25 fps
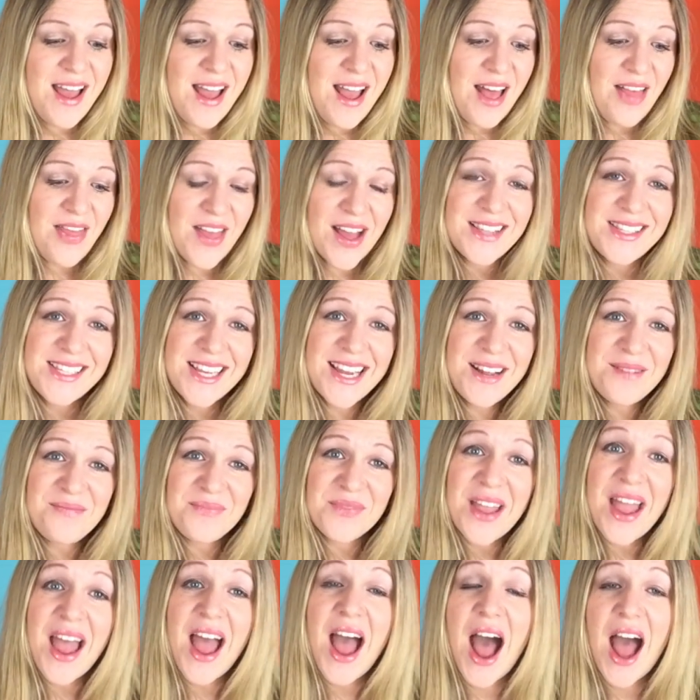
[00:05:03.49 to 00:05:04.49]
And that's it.
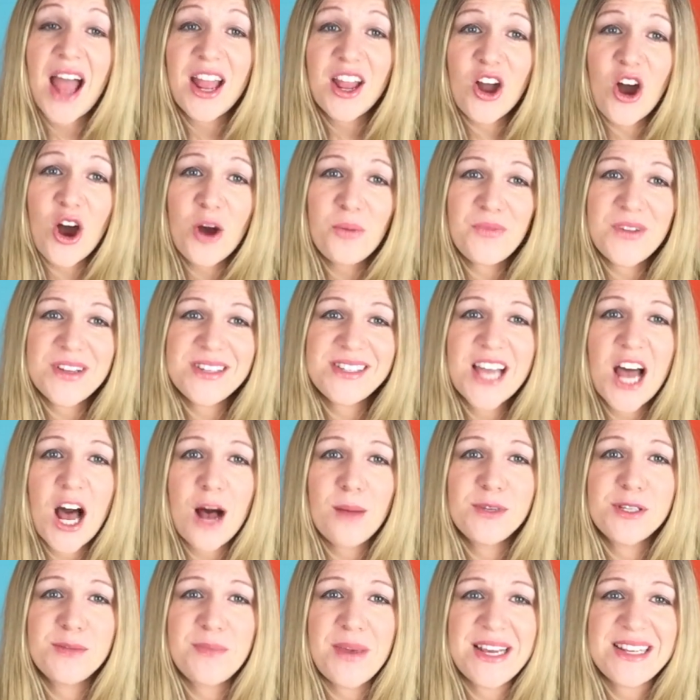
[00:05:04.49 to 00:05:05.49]
I hope this
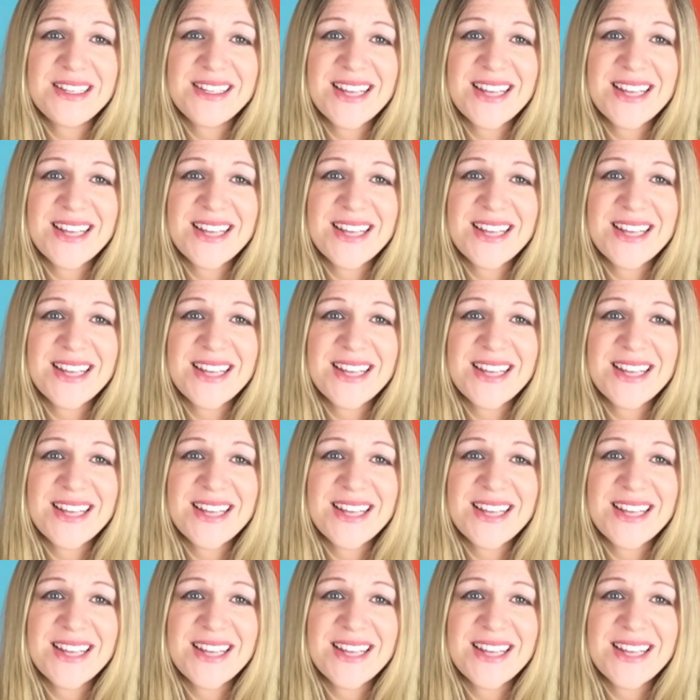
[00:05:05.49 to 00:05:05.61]
helps make